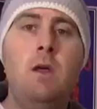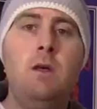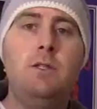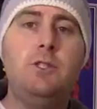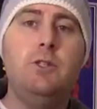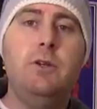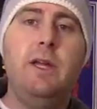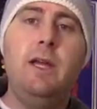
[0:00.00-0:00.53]

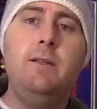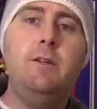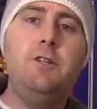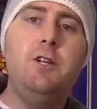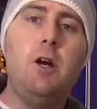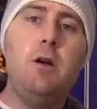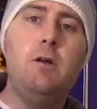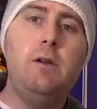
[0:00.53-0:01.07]
So again, the
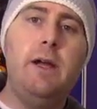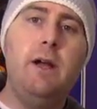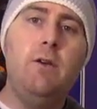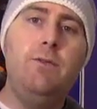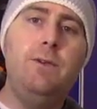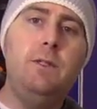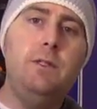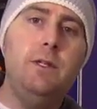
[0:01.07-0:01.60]
charcoal
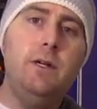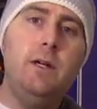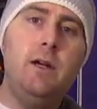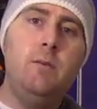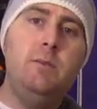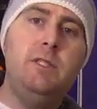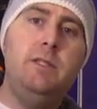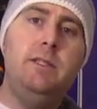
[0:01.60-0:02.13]
air filter
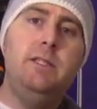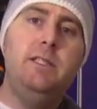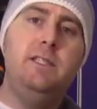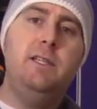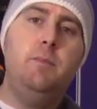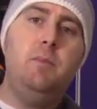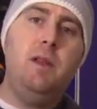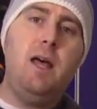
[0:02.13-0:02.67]
comes in
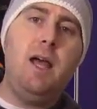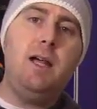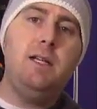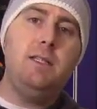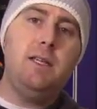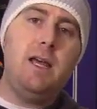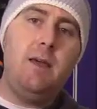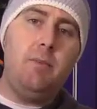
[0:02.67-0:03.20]
this Ziploc
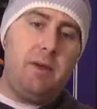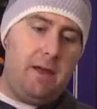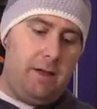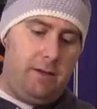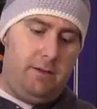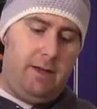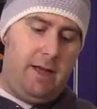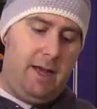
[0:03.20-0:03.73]
type
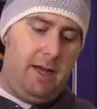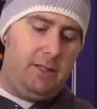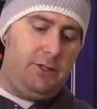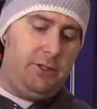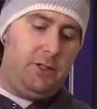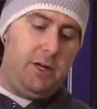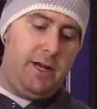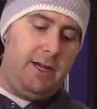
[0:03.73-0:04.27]

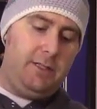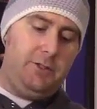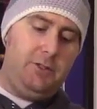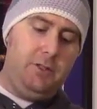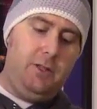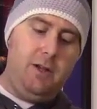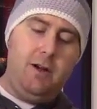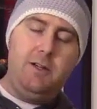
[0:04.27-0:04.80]

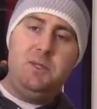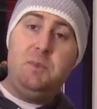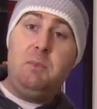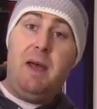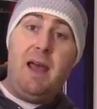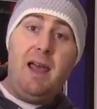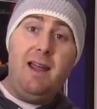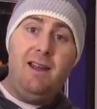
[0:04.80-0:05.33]
extra large
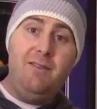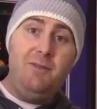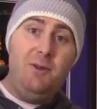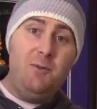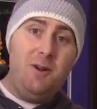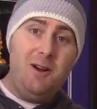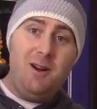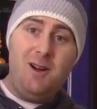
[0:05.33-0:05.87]
bag, if
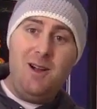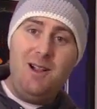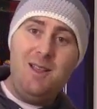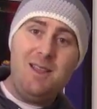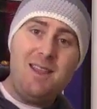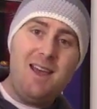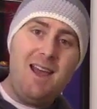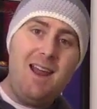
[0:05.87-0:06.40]
you want to call
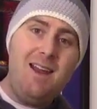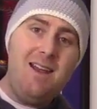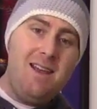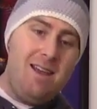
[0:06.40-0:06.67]
it that.